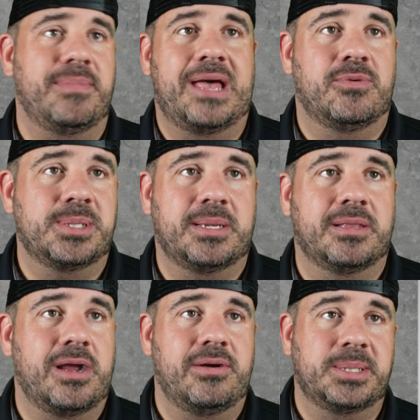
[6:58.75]
That was
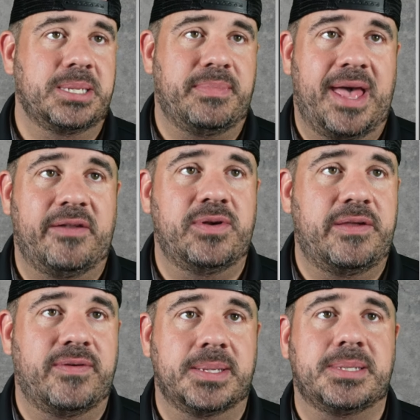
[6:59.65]
hilariously bad for
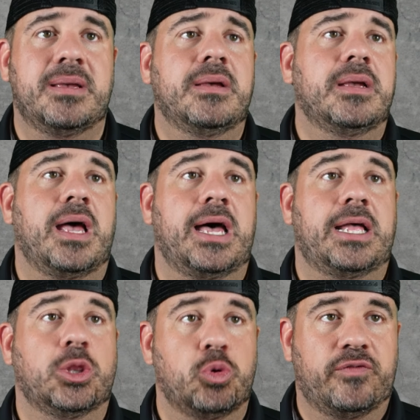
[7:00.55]
defense.
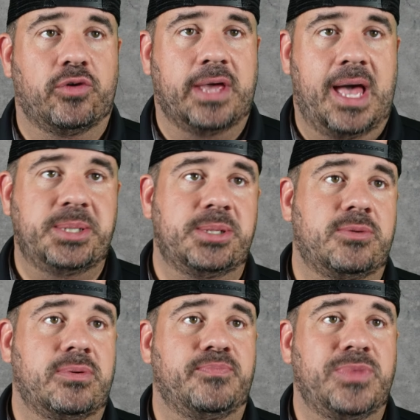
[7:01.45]
Louisville got you.